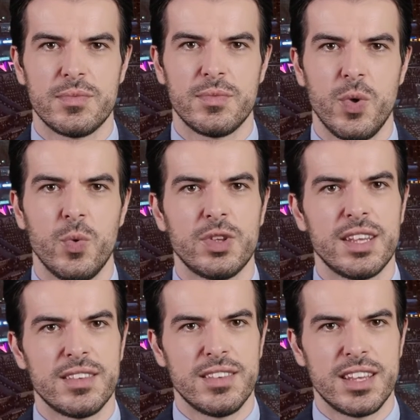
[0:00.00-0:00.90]
More
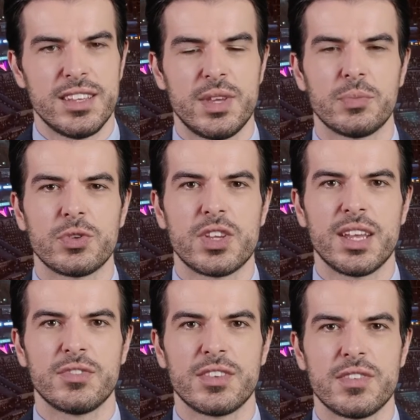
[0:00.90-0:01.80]
than
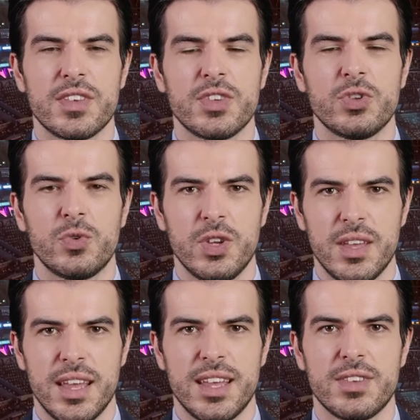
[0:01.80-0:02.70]
60% of this industry
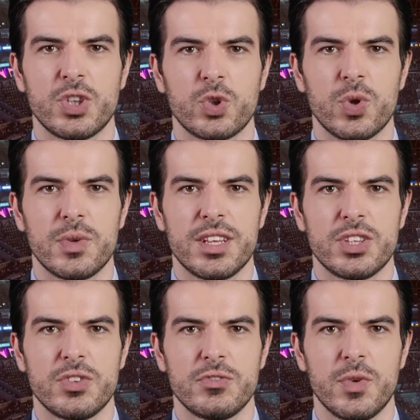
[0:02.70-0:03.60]
is attributed
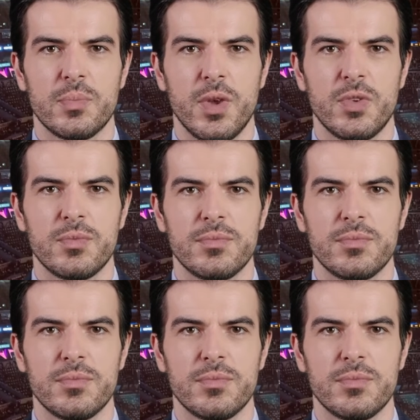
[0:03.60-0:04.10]
to football.